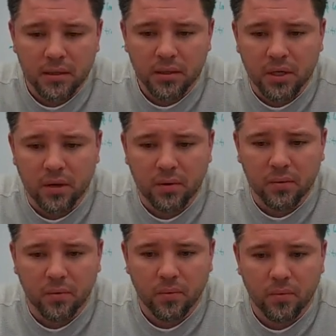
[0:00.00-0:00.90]

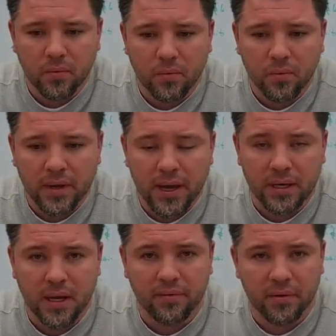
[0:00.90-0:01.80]
So I
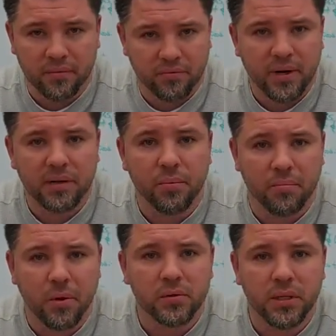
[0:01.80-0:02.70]
had covered already
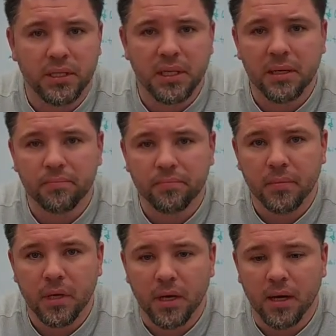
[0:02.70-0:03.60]
with most of the team
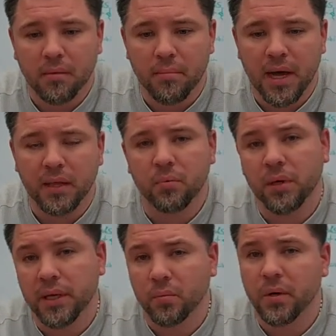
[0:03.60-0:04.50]
on the
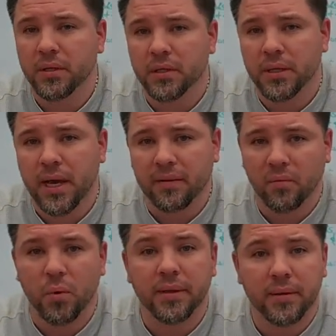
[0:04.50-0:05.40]
one-on-ones, kind
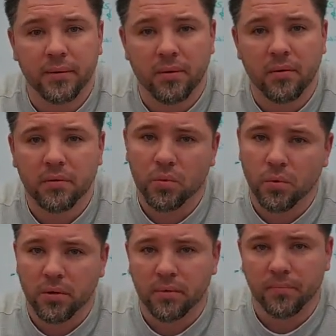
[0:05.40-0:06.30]
of what their goals
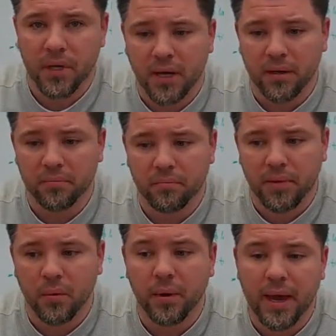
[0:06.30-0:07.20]
were.
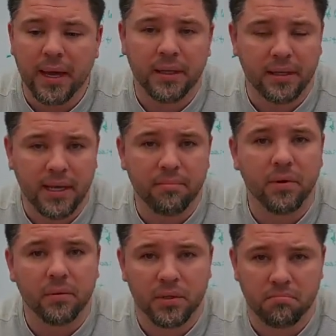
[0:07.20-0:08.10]
That way I can keep
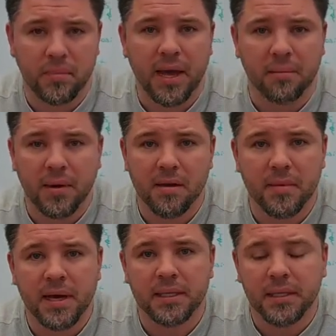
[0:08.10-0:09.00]
those in back of my
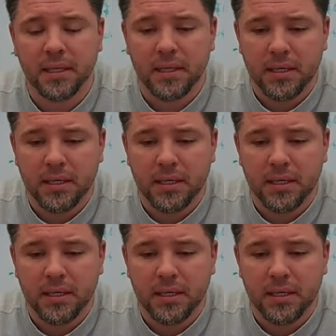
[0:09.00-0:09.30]
mind.